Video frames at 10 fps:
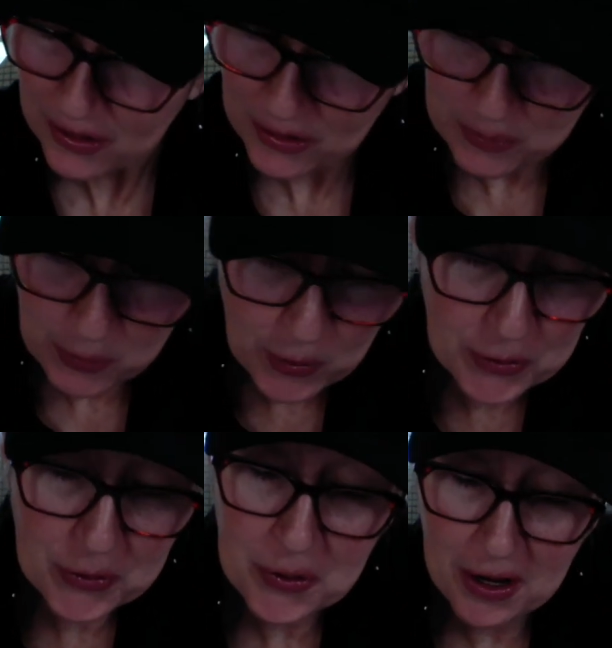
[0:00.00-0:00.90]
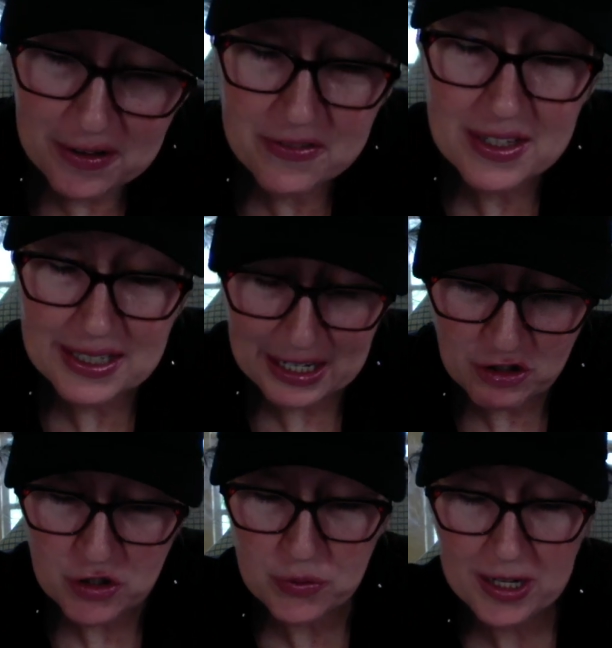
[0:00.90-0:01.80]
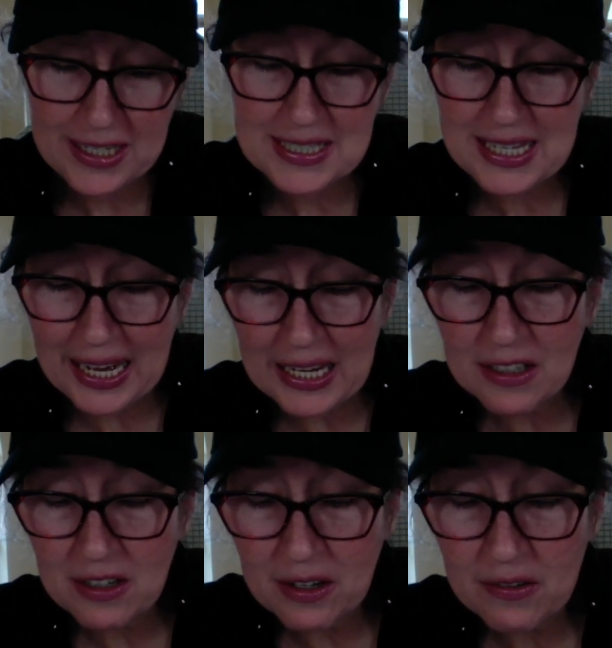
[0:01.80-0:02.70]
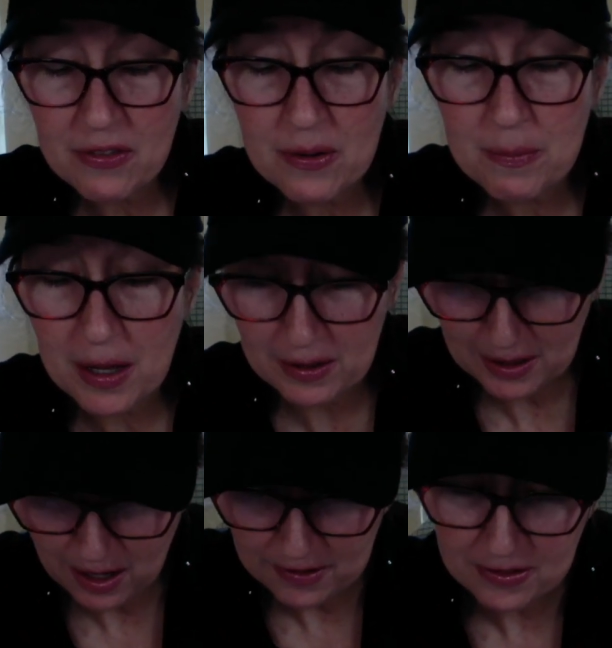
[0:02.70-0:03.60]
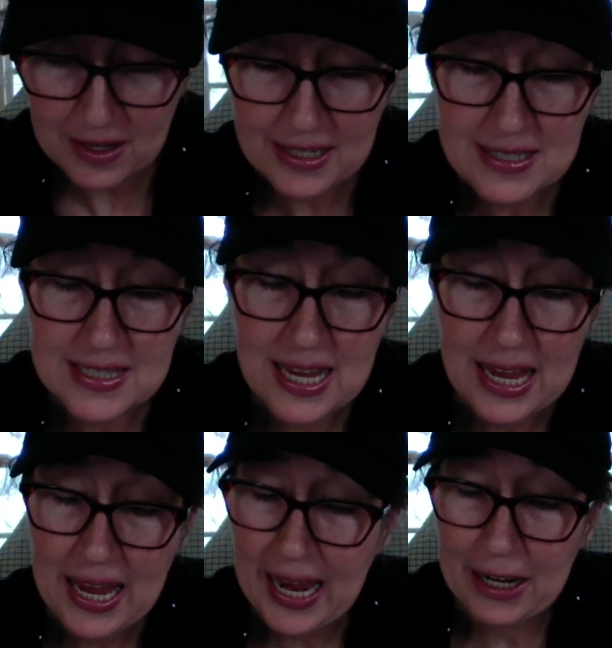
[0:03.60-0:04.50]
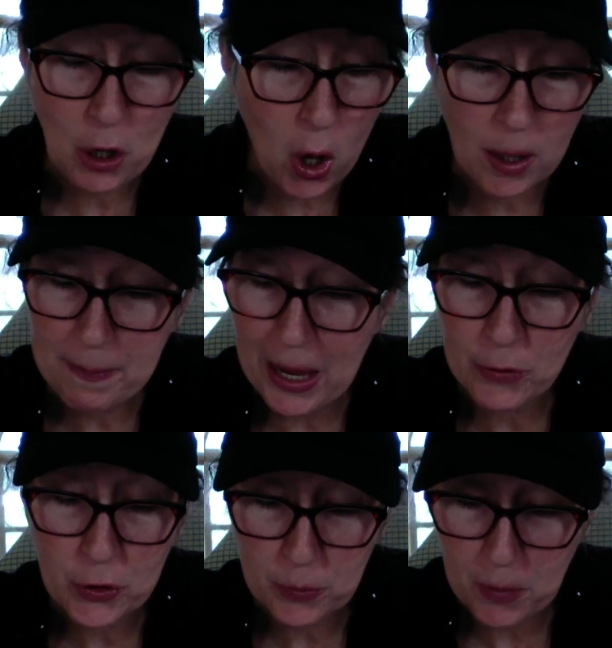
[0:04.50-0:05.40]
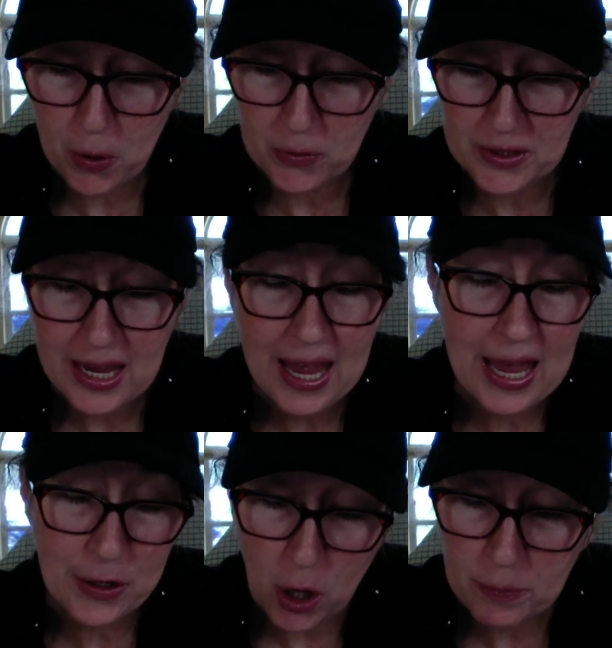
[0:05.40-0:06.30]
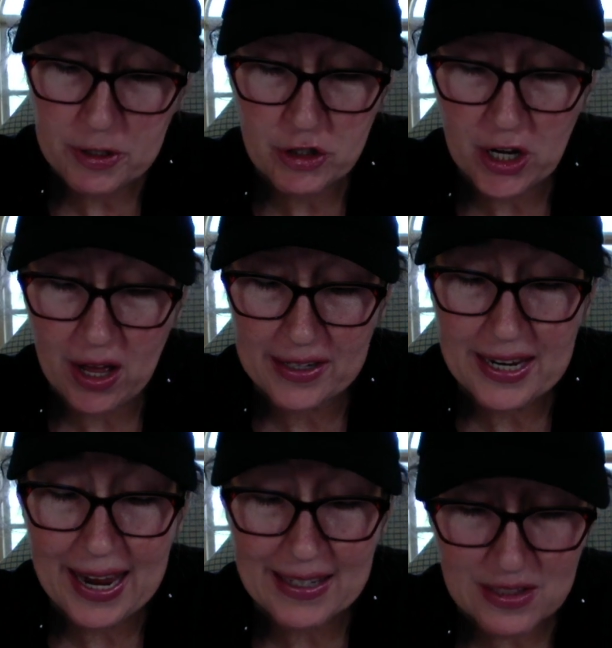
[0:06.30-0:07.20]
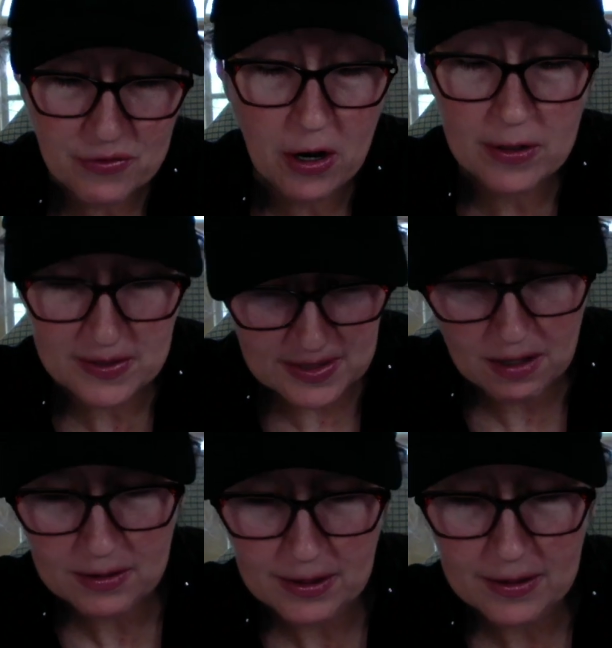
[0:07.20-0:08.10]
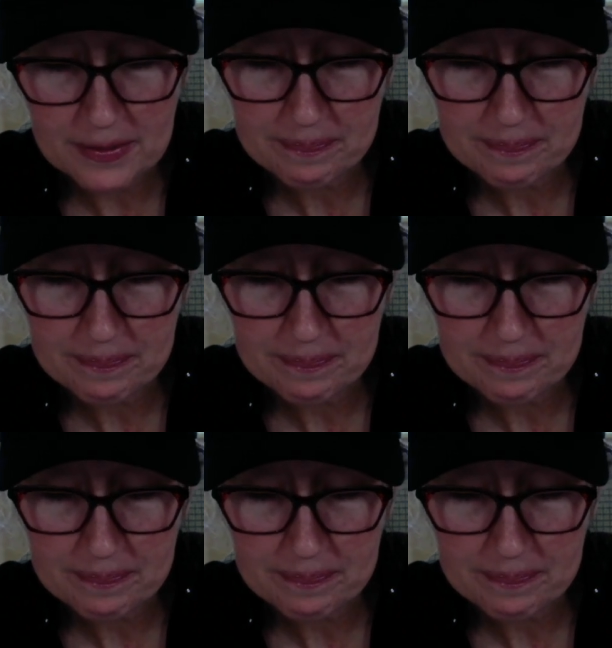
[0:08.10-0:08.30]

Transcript: the border of the Geshurites and of the Maakathites, and all Mount Hermon, and all Bashan, as far as Salka,